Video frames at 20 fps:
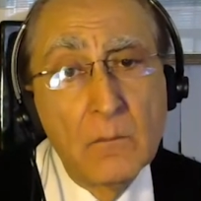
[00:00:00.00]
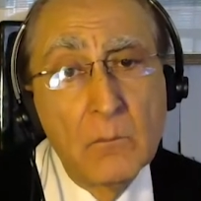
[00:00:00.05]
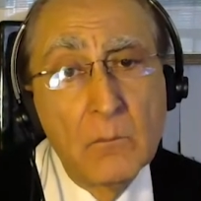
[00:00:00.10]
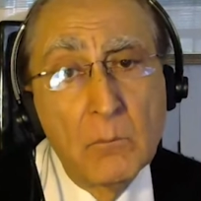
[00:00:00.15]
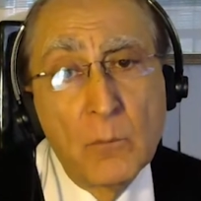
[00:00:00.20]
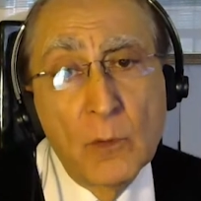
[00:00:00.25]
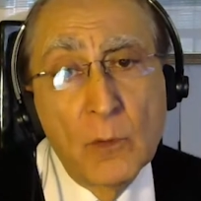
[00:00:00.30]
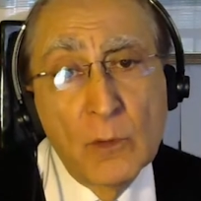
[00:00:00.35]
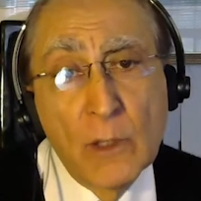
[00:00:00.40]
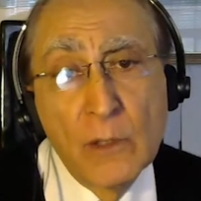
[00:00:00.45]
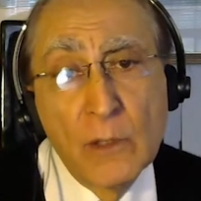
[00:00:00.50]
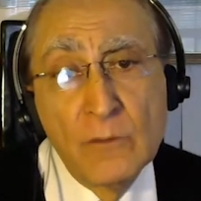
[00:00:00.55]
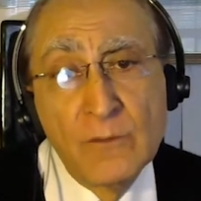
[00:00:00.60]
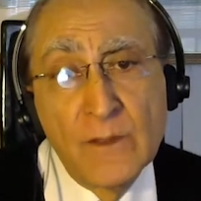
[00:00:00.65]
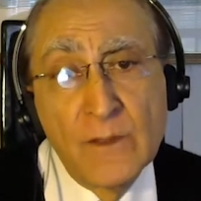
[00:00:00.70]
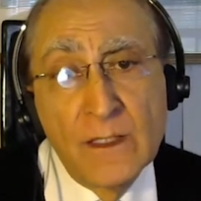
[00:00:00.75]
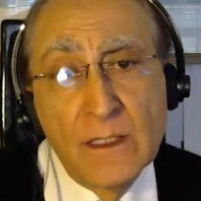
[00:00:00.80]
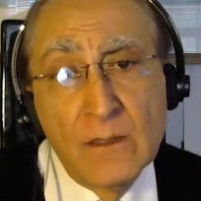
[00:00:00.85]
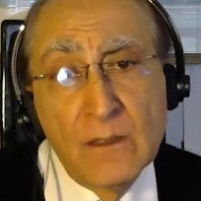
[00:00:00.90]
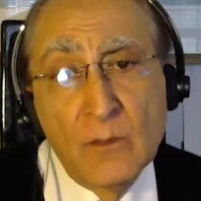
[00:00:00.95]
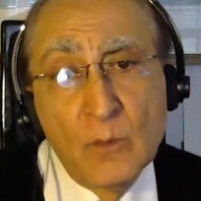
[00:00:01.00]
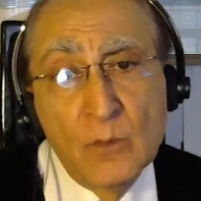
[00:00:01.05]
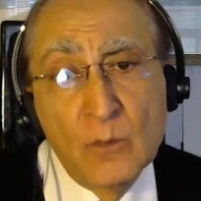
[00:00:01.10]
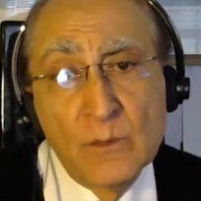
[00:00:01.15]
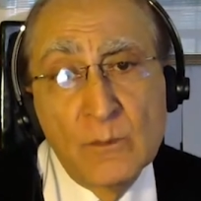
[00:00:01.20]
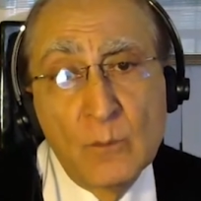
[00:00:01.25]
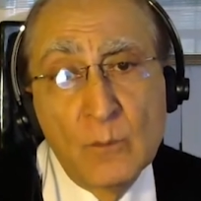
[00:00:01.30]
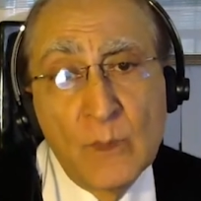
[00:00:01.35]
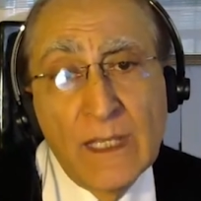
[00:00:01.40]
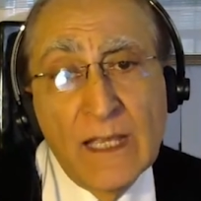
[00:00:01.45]
Moreover,
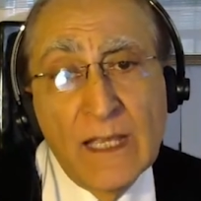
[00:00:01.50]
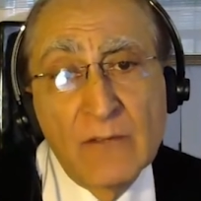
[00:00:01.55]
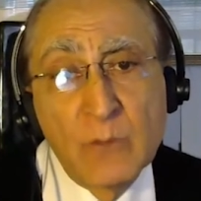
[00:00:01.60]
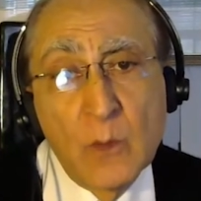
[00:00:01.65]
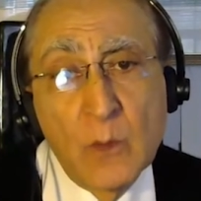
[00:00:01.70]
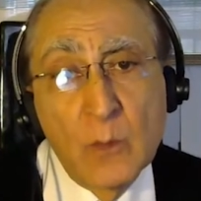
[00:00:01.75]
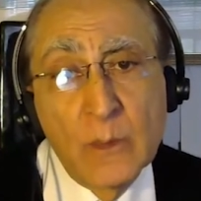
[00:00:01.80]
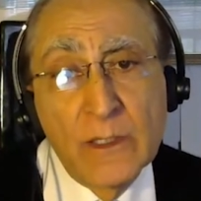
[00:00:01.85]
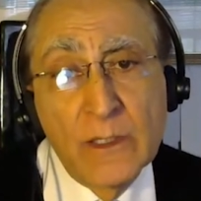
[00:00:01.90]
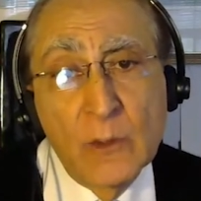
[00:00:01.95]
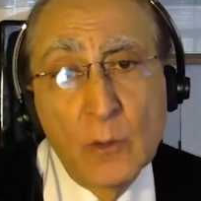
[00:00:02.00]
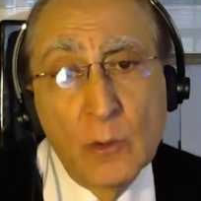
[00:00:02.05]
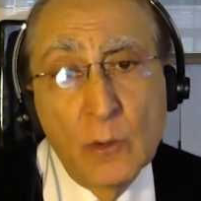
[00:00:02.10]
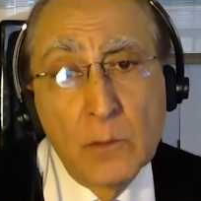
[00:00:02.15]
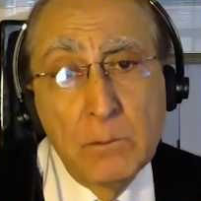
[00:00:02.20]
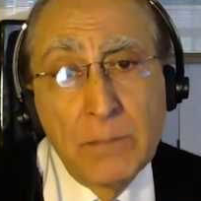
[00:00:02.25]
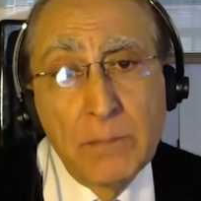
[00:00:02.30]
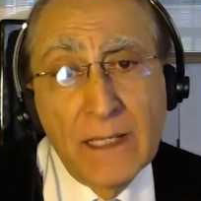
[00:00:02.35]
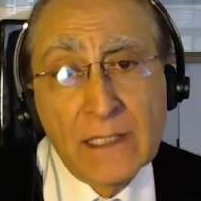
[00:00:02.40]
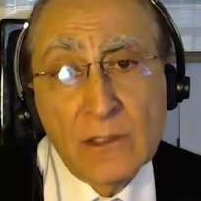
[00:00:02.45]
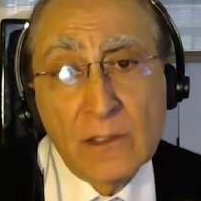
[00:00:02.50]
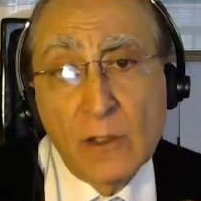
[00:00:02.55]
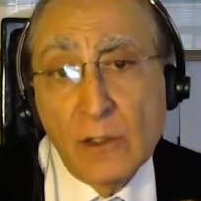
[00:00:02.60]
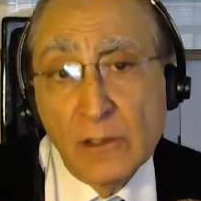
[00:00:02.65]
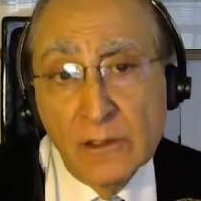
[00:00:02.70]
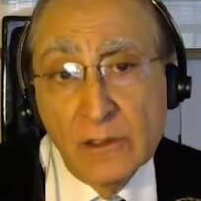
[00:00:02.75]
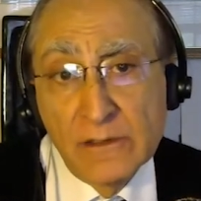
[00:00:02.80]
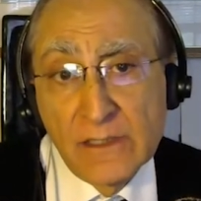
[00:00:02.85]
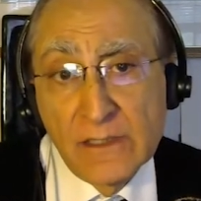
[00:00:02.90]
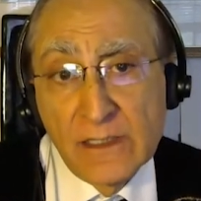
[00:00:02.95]
we have what we call bank
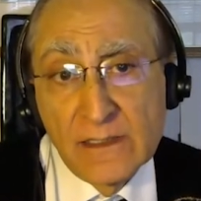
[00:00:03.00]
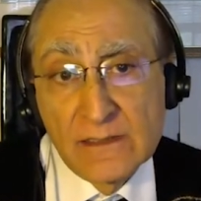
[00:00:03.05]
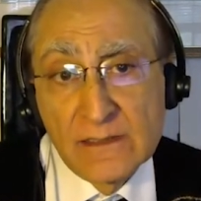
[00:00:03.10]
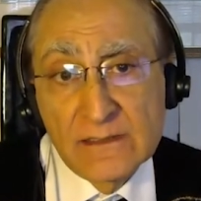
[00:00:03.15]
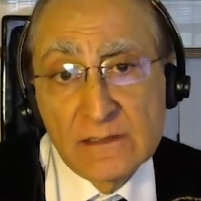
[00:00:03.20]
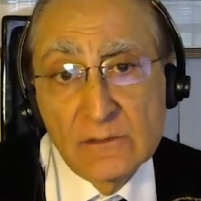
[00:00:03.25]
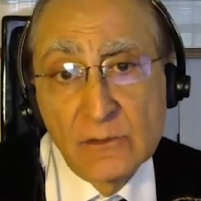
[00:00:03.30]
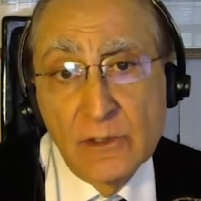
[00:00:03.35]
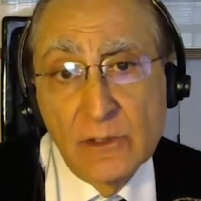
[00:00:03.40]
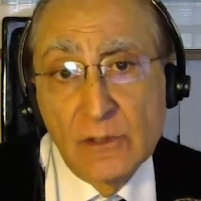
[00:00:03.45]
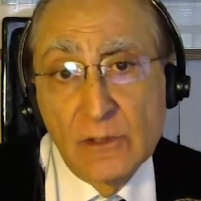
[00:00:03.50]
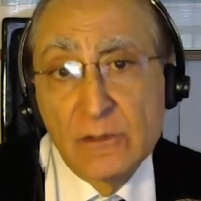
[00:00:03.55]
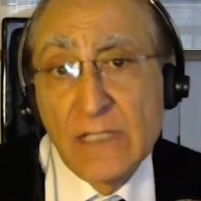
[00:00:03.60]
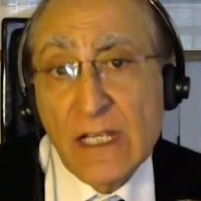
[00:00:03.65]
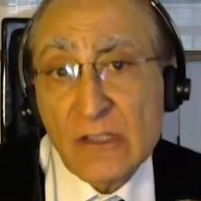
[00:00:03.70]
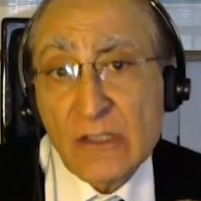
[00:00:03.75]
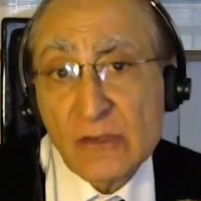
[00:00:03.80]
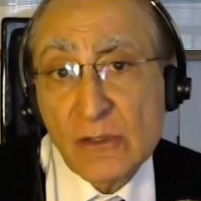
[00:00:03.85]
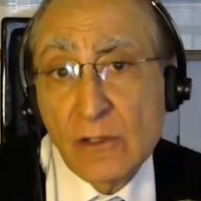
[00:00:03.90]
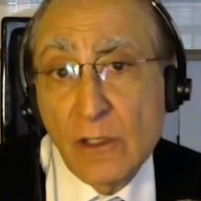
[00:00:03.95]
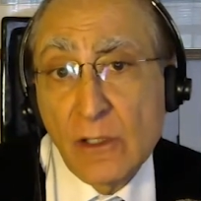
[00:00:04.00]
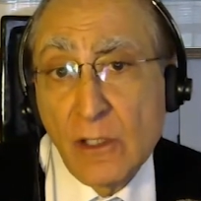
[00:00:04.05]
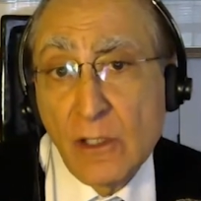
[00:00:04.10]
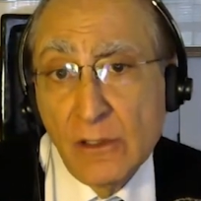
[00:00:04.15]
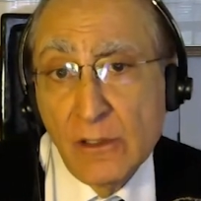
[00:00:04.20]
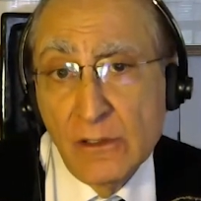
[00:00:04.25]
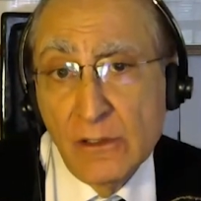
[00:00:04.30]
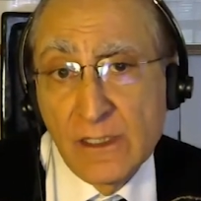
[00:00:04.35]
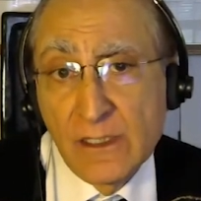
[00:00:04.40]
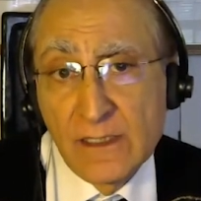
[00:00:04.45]
holidays, national
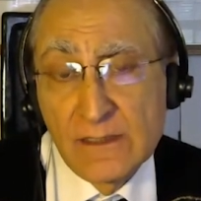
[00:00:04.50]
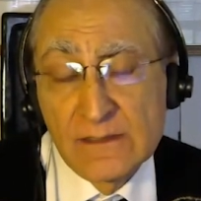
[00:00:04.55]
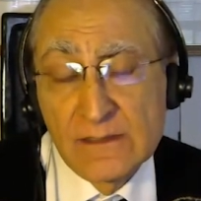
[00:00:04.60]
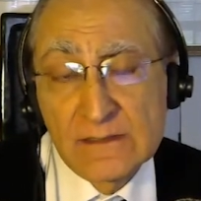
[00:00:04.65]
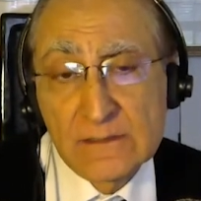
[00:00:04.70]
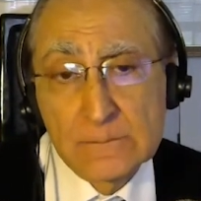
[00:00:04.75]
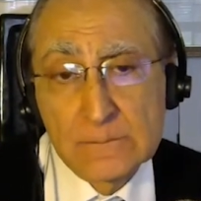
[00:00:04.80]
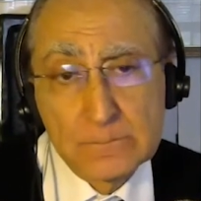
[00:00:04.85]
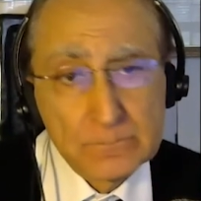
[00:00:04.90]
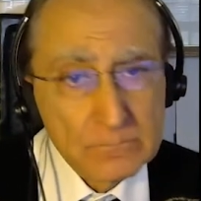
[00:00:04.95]
holidays,